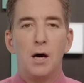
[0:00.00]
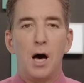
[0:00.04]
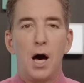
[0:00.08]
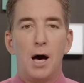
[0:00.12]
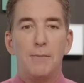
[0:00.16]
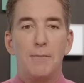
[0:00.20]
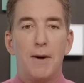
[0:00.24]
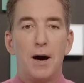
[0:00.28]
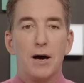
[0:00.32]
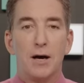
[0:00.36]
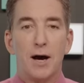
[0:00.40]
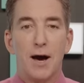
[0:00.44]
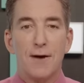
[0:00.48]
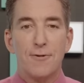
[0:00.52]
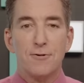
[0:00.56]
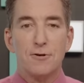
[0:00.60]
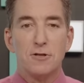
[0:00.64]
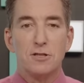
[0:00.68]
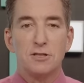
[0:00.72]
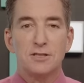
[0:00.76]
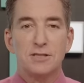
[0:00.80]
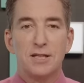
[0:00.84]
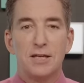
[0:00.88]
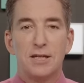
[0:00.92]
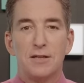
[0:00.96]
among
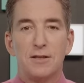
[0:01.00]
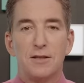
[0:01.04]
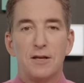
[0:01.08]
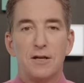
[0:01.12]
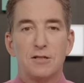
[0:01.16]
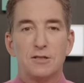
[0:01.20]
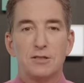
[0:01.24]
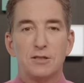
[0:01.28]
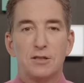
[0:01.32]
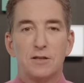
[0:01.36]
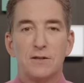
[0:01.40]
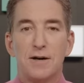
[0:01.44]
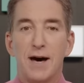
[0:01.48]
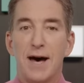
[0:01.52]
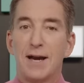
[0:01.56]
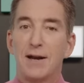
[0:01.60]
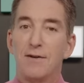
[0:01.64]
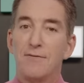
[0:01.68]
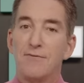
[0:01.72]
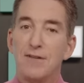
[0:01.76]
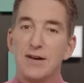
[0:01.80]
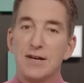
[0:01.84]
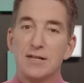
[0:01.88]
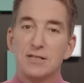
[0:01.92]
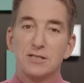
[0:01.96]
others, and there's a lot
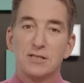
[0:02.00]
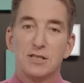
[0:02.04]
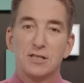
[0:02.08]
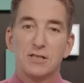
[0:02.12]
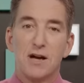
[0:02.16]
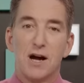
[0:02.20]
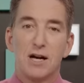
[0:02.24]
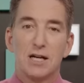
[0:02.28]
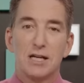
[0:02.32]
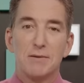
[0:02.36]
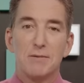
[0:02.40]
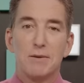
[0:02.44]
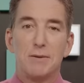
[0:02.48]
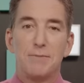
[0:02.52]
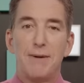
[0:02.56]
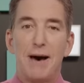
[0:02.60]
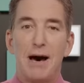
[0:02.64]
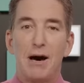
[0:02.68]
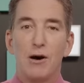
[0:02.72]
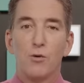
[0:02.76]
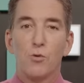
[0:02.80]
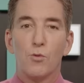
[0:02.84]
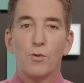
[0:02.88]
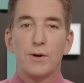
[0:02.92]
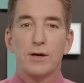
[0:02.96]
of things to talk to him about.